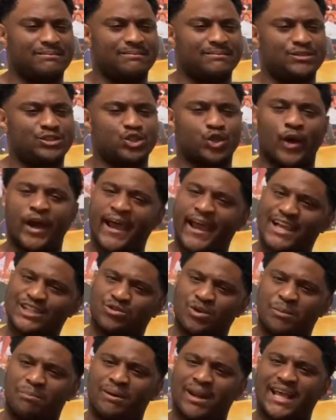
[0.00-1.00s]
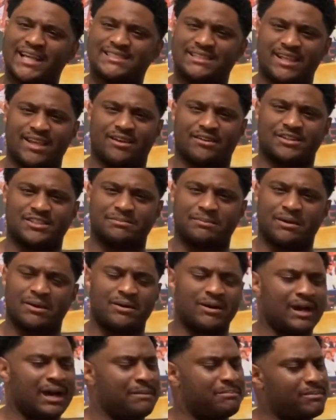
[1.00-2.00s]
trash with black sneakers, bro.
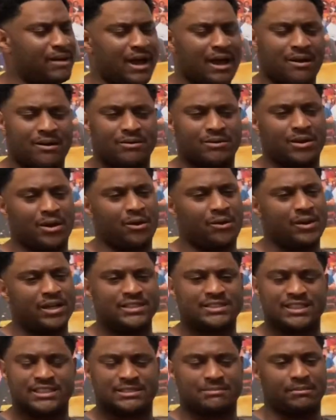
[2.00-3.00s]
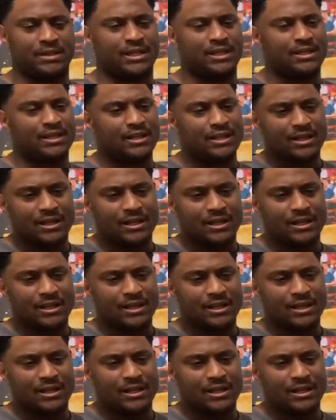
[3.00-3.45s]
I'm, I don't know. It's just me.